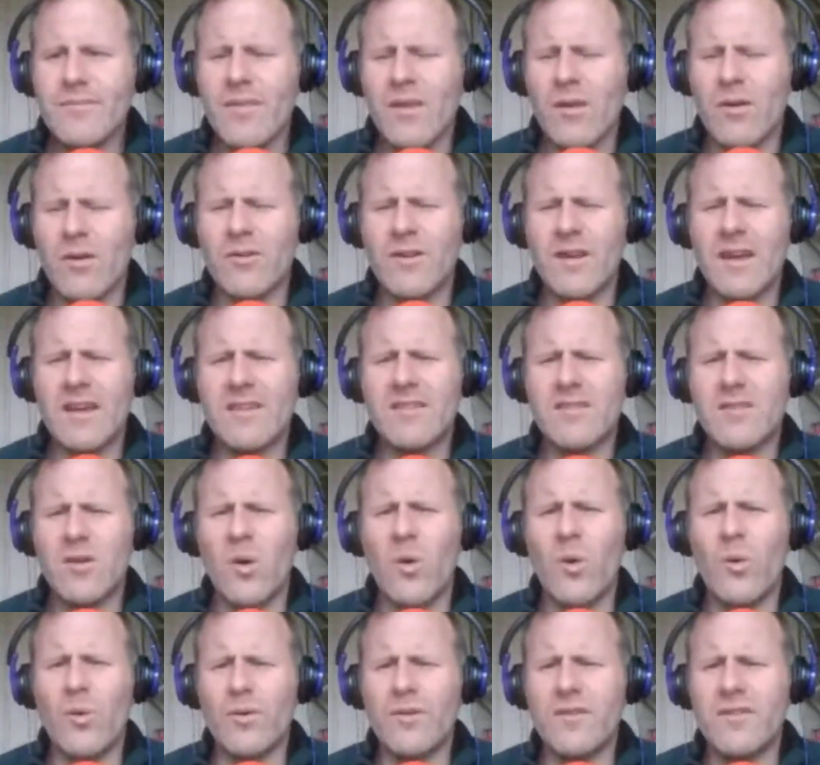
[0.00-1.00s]
or guest
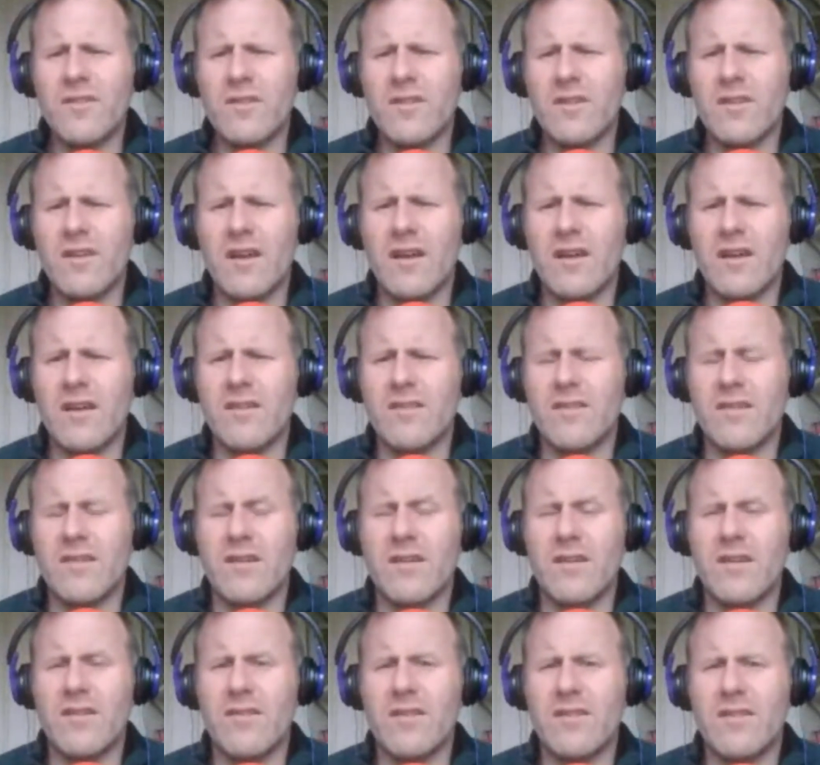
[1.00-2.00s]
host
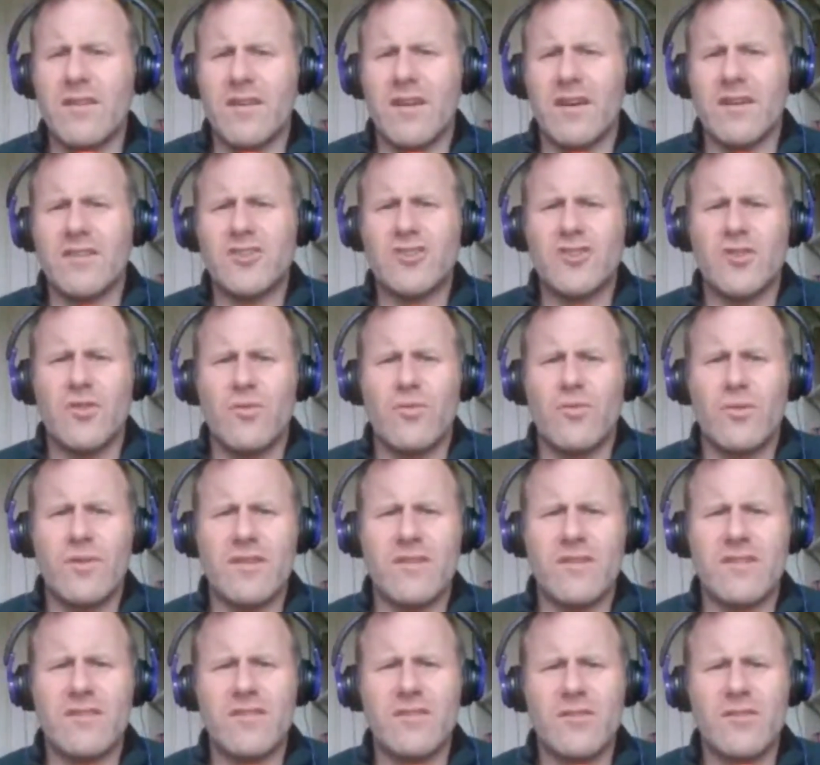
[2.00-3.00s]
the night show
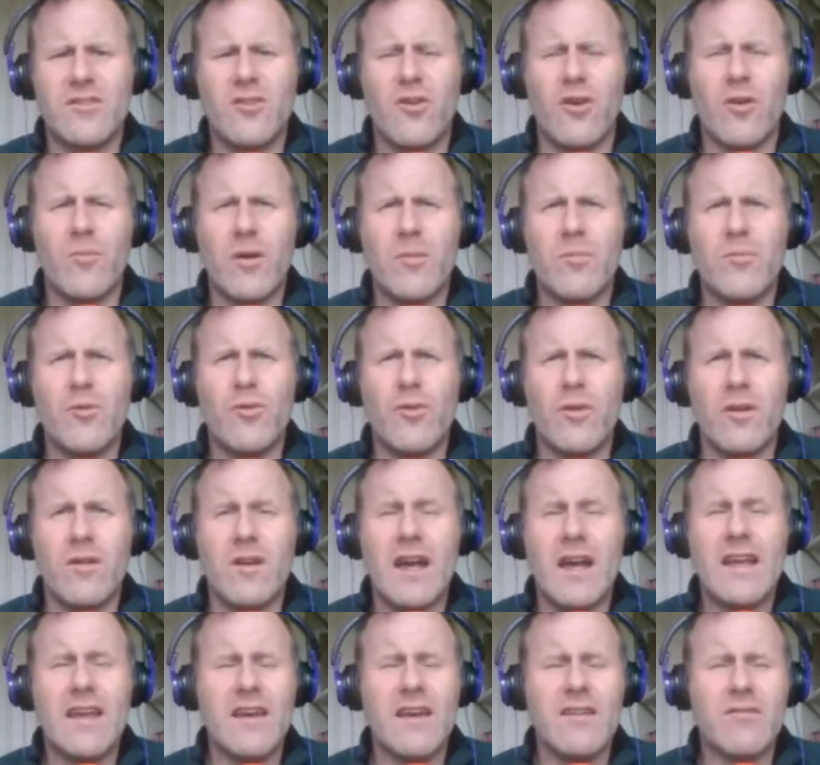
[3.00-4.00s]
with Cormac Moore,
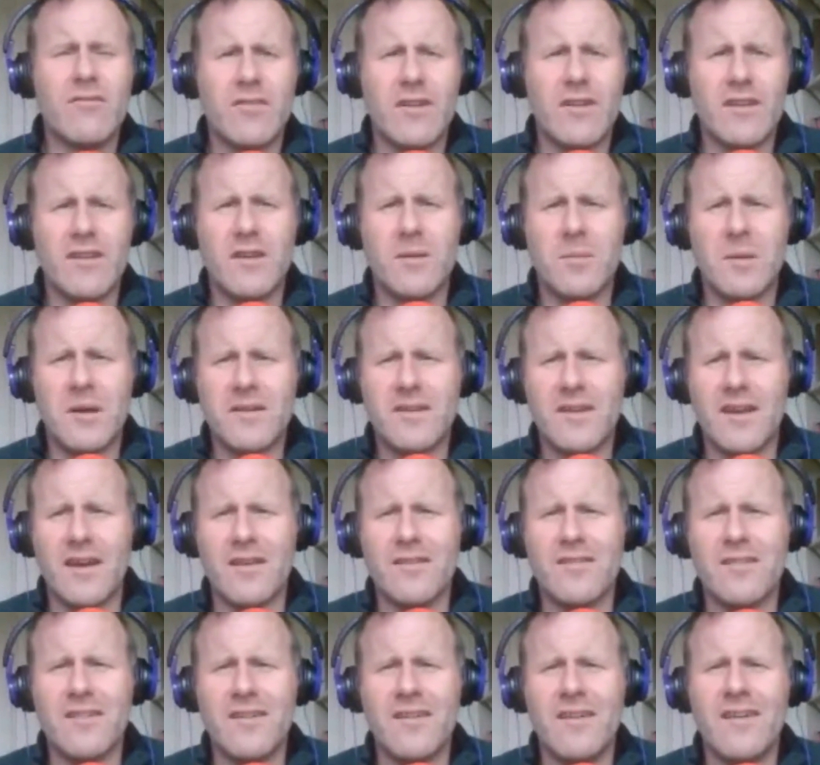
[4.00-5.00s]
again, friend of the
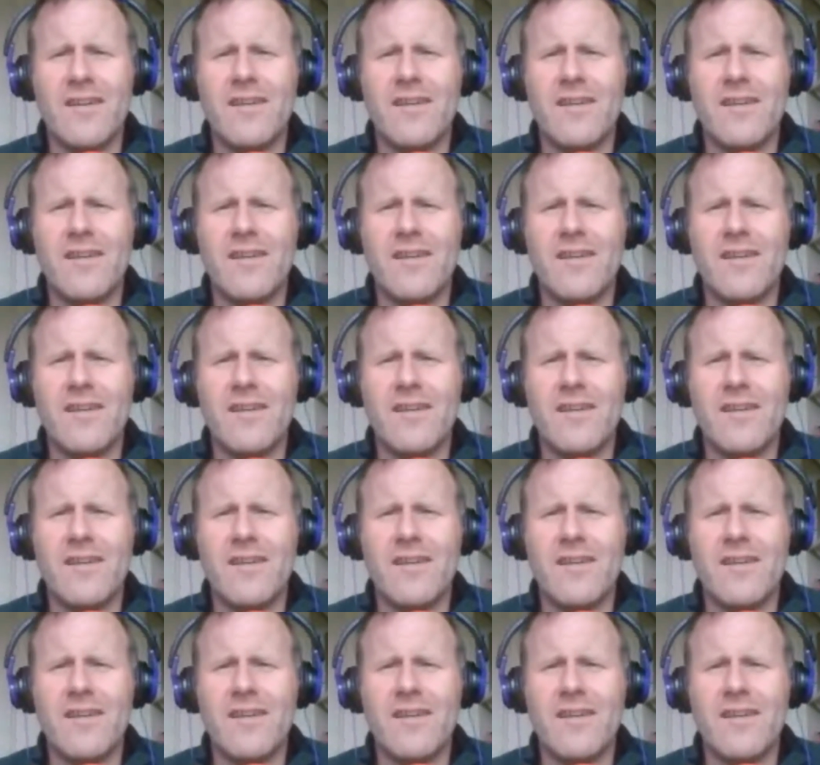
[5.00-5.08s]
podcast.